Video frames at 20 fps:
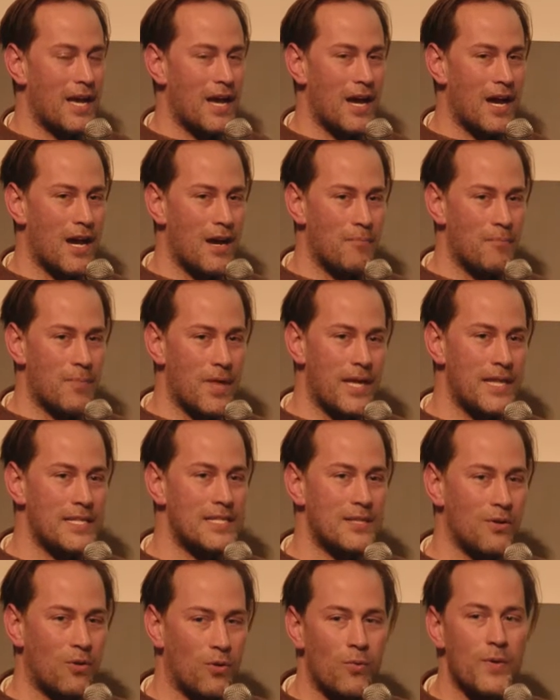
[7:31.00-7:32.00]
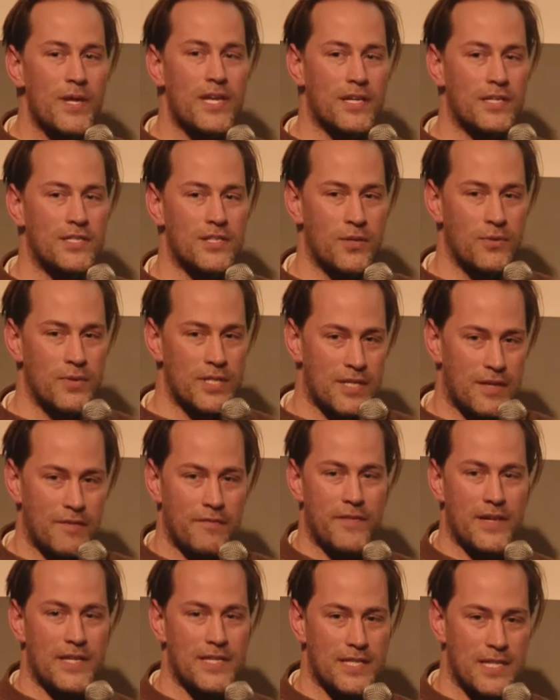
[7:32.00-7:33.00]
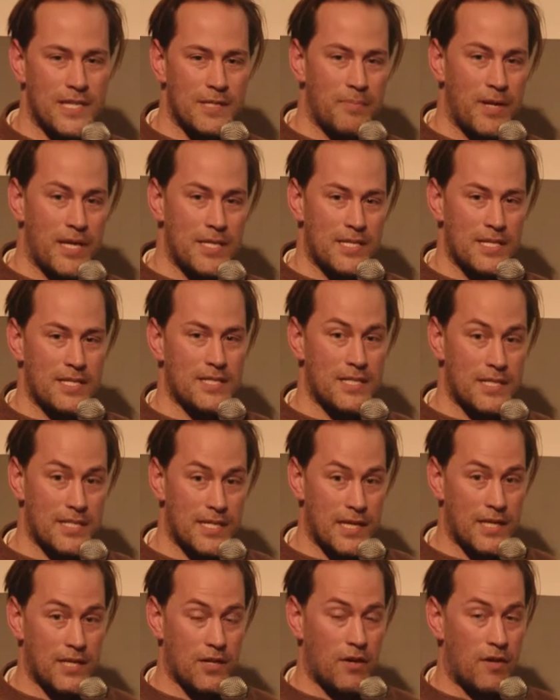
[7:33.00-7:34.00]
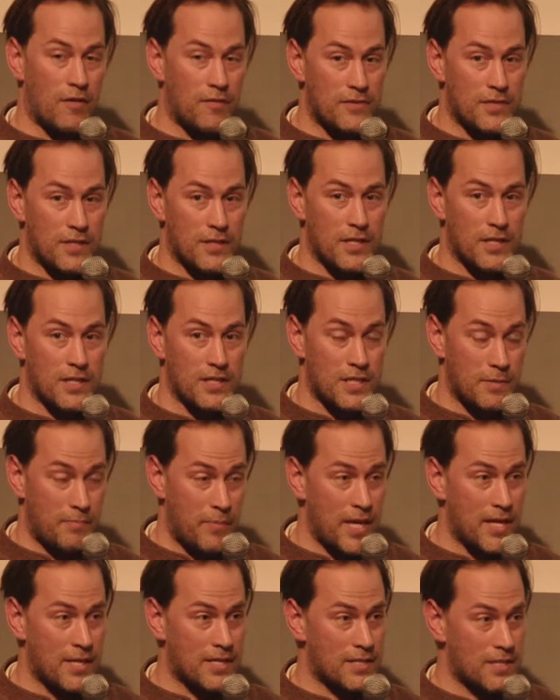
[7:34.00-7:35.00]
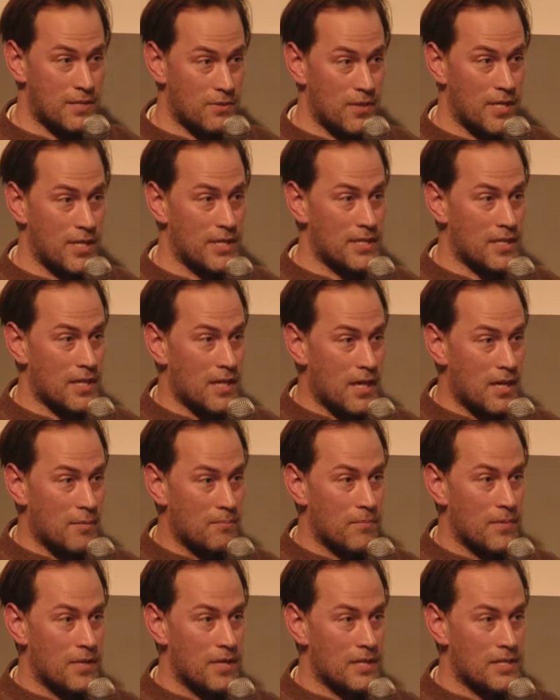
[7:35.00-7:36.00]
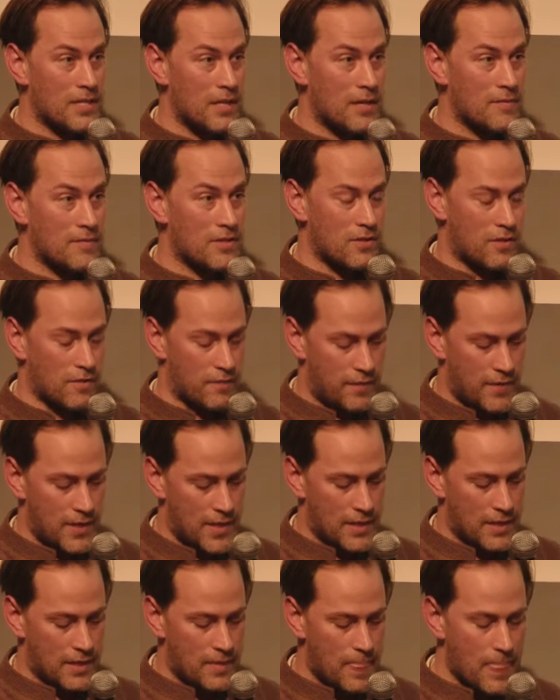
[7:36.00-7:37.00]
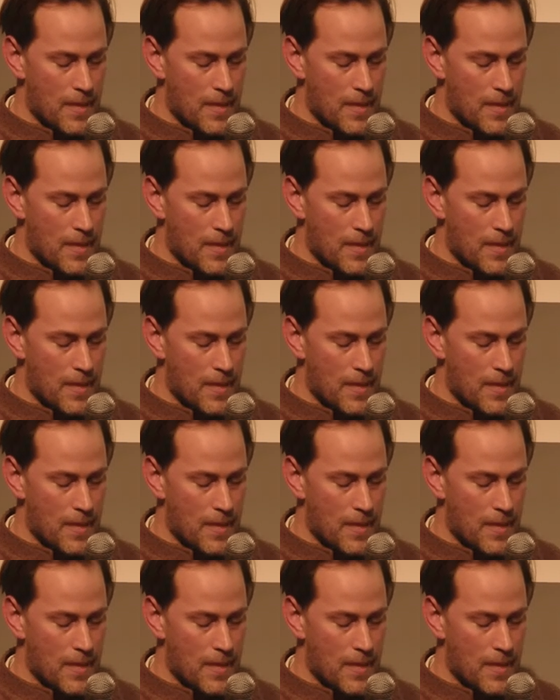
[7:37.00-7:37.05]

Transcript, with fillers: Um, all we could do is convince these places to send it off to, to pigs to eat um, as livestock feed.